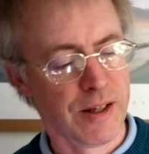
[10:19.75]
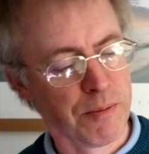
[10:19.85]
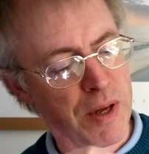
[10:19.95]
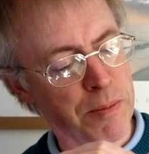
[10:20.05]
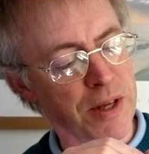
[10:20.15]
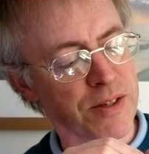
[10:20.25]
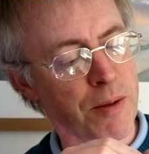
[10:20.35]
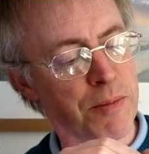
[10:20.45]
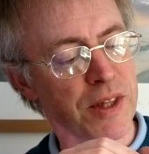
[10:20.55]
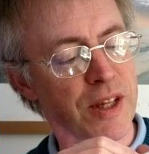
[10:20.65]
Maybe it's
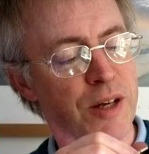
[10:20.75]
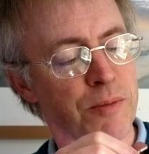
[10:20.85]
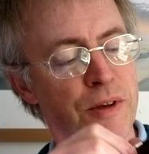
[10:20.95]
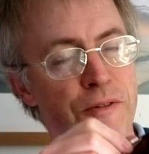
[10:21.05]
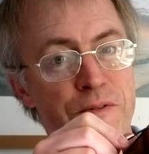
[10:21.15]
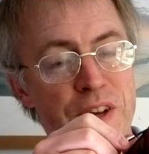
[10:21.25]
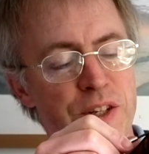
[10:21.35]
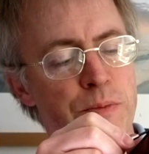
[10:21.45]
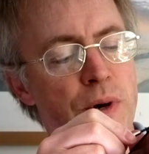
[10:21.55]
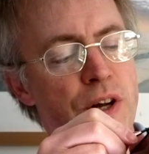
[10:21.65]
something that can be
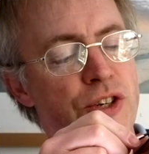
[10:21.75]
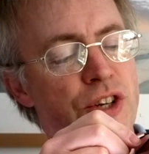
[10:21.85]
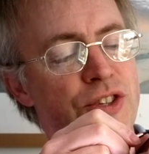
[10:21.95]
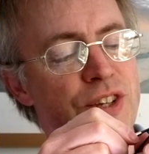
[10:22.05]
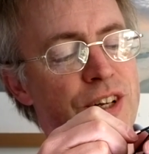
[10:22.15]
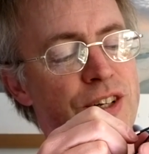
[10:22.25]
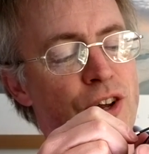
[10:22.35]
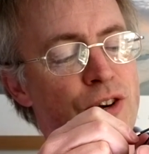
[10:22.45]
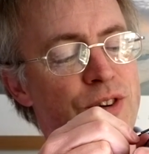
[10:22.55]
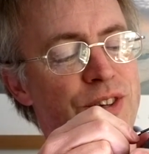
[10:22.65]
fixed by adjusting
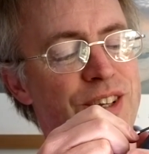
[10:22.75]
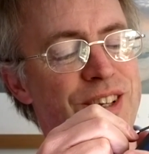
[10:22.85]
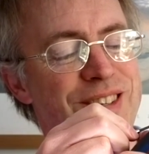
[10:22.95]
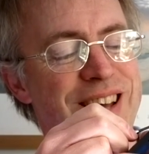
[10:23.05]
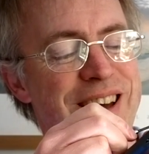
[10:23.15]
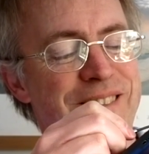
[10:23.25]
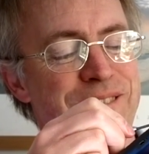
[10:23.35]
tolerances at